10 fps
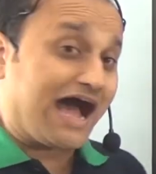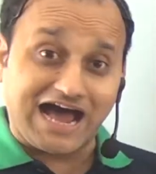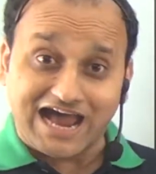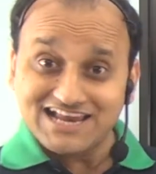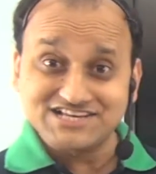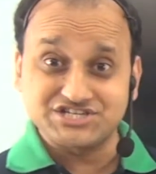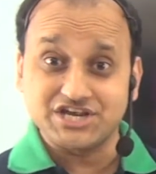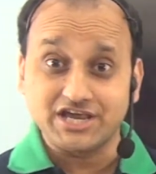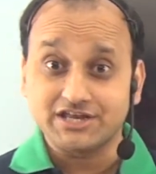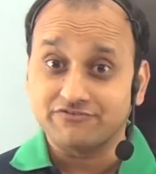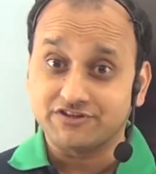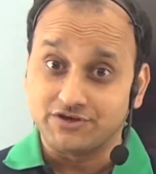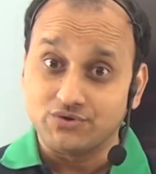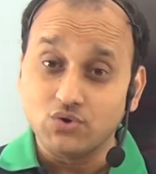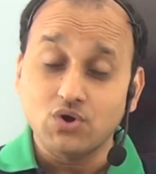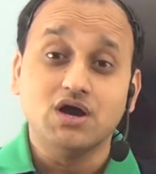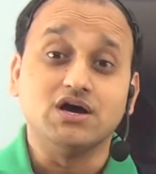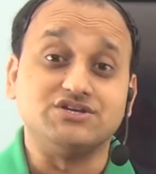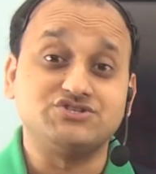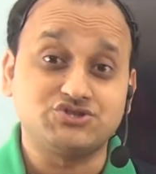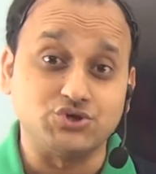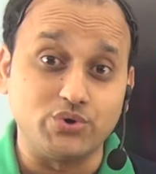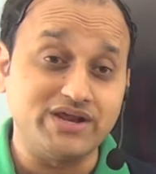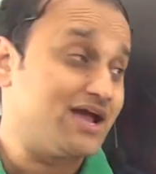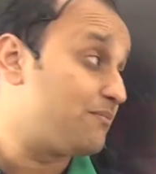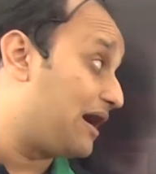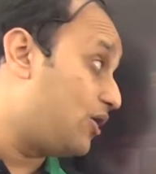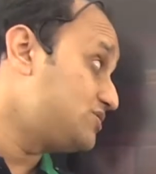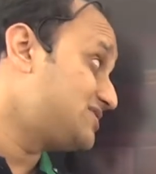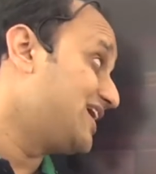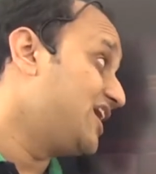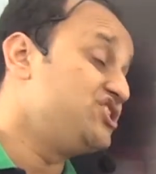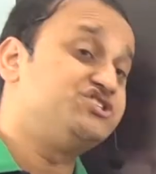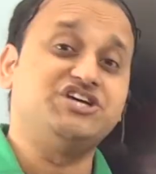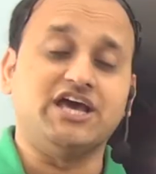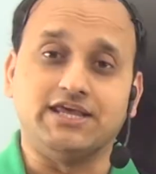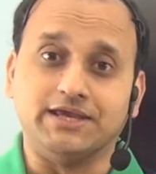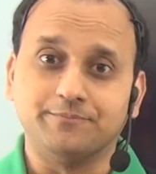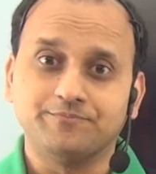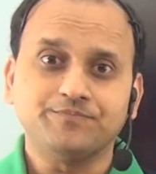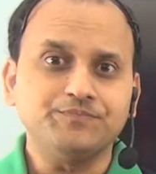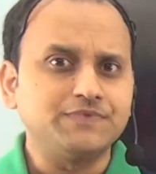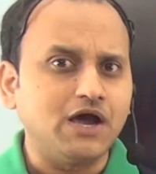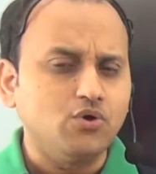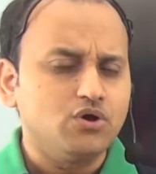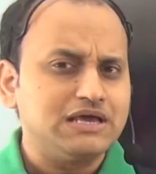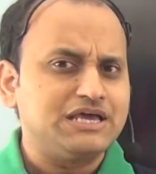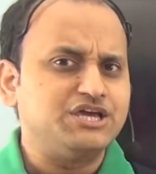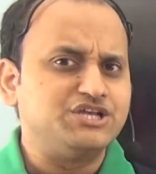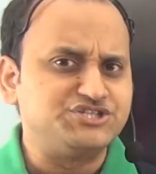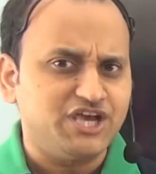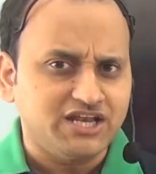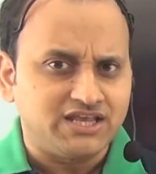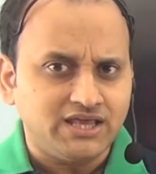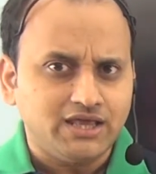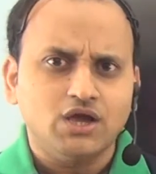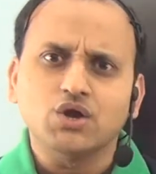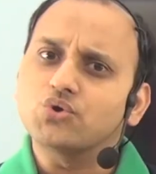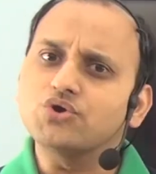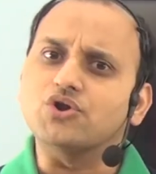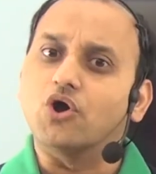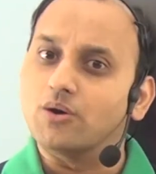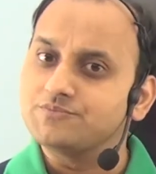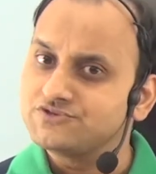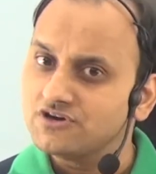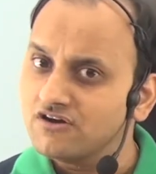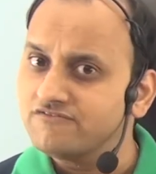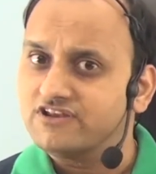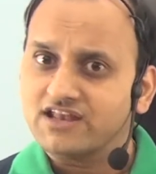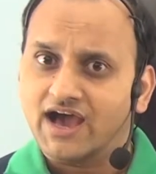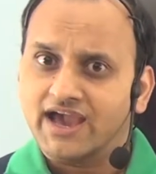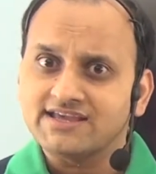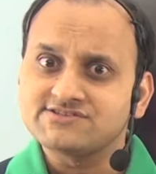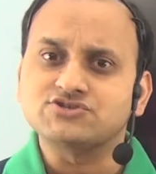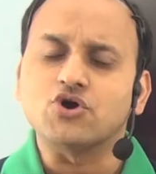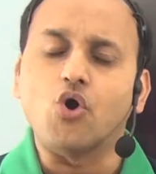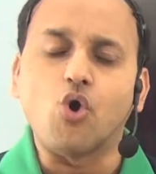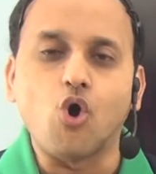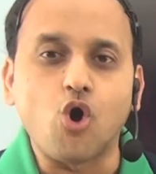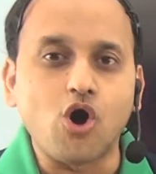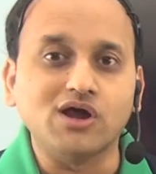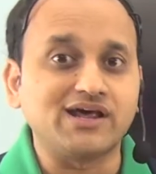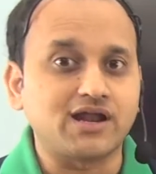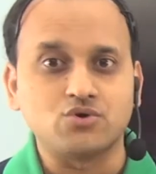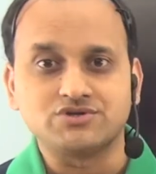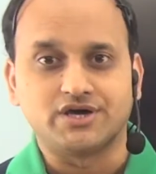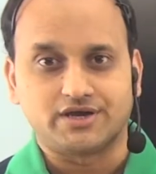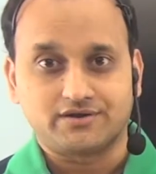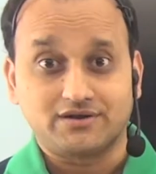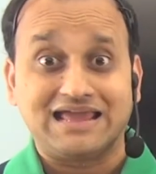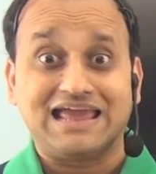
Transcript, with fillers: I'll share with you story about Jenny. Now, Jenny could observe lines all around her